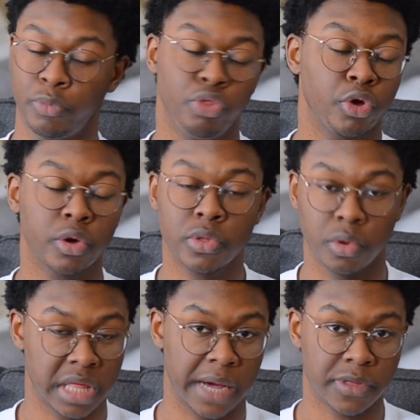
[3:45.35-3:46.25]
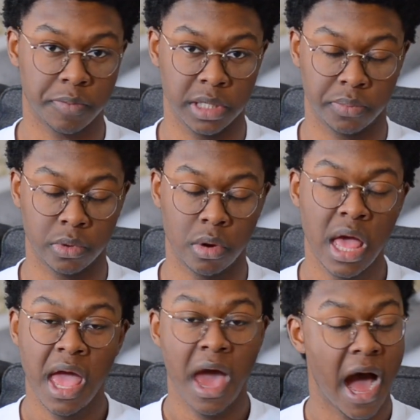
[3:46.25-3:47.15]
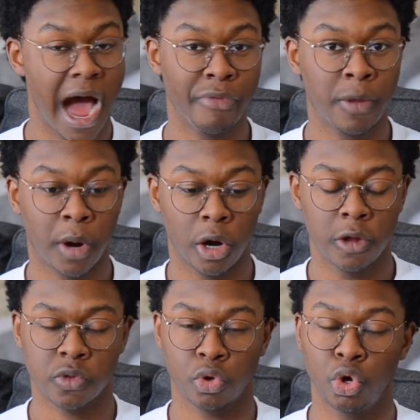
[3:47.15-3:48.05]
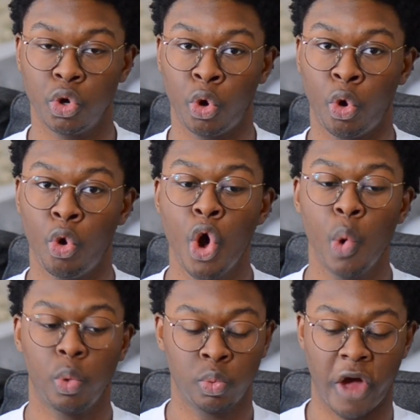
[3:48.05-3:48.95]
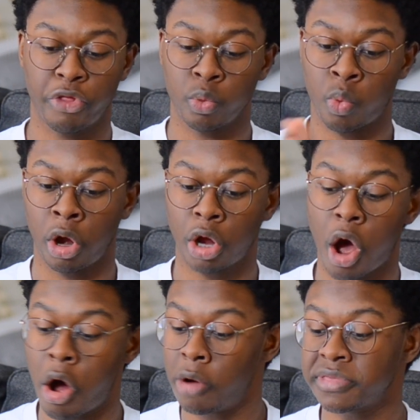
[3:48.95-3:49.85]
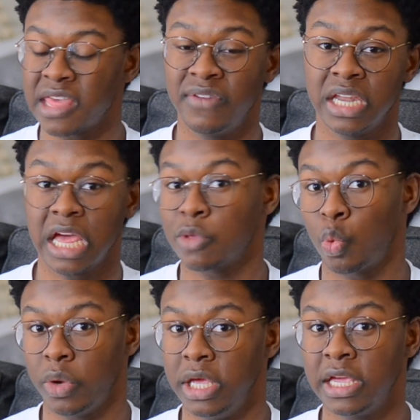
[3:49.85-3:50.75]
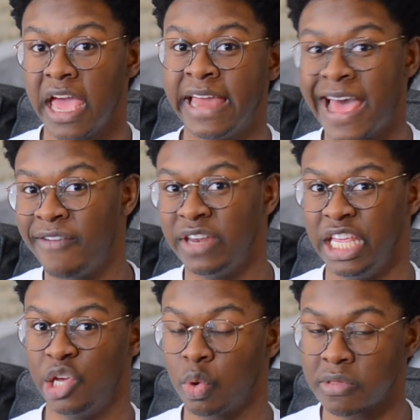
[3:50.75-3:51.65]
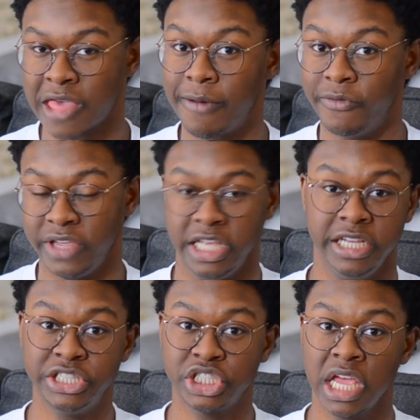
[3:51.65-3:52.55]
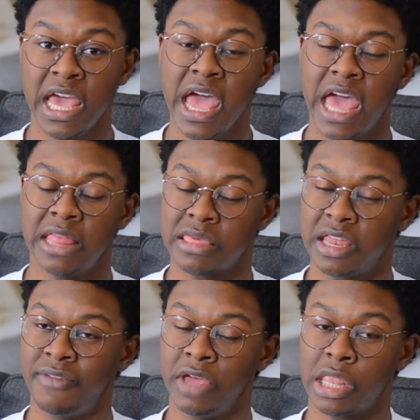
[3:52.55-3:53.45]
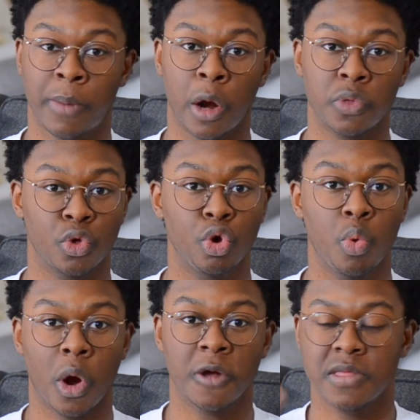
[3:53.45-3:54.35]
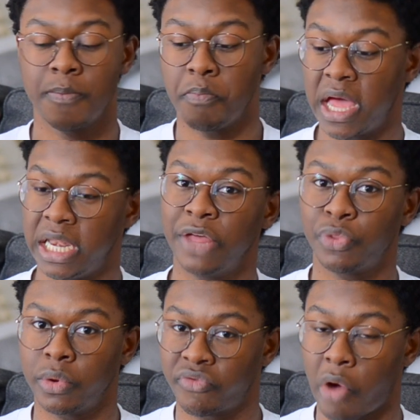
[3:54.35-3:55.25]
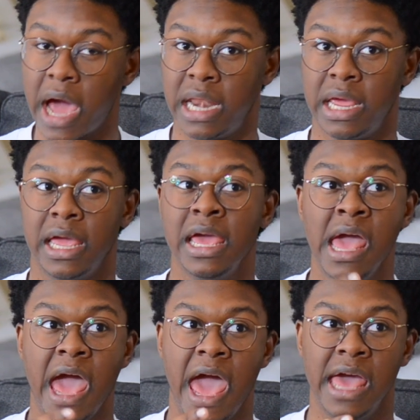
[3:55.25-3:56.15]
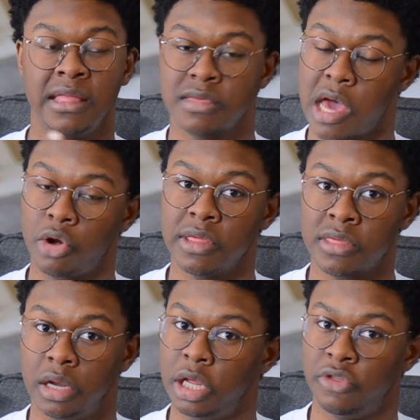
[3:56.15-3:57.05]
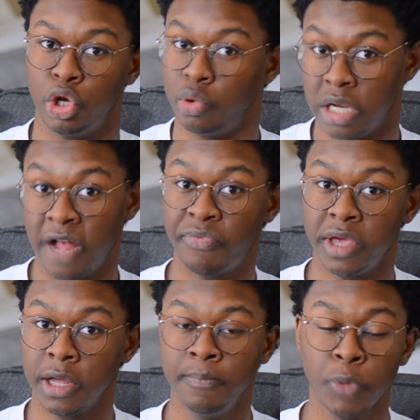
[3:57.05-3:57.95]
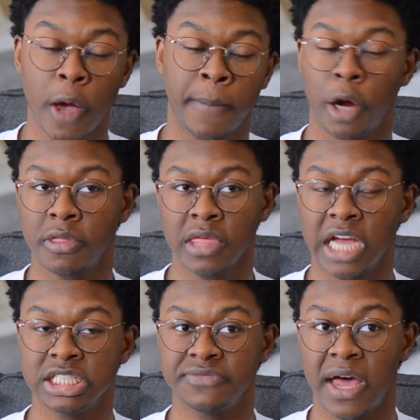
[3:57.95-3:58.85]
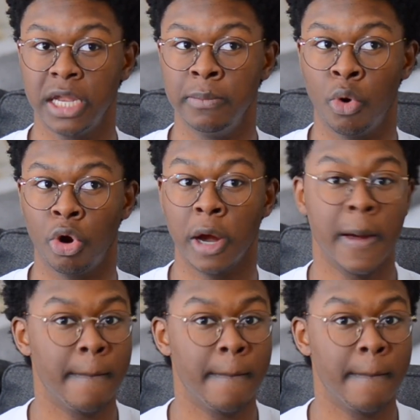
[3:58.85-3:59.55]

There are 2 types of people. I'm the person who would rather work all 7 days a week and have an equal time of each, instead of being the person who works Monday through Friday and Saturday, Sunday they do nothing. Personally, I just find it more